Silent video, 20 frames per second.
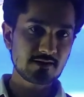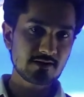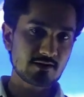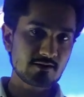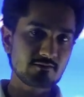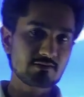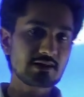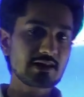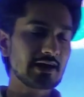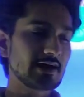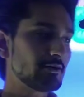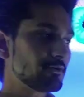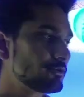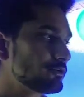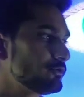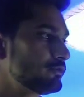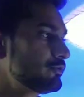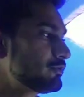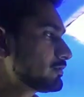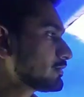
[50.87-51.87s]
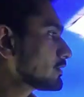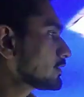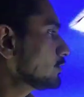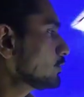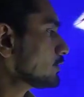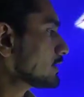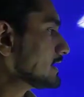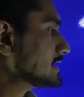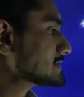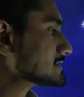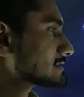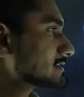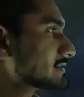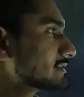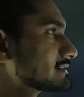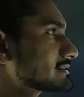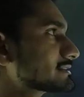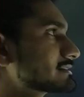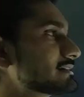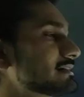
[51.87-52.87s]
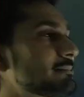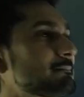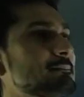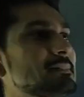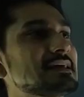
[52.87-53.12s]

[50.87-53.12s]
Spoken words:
we'll have to look at the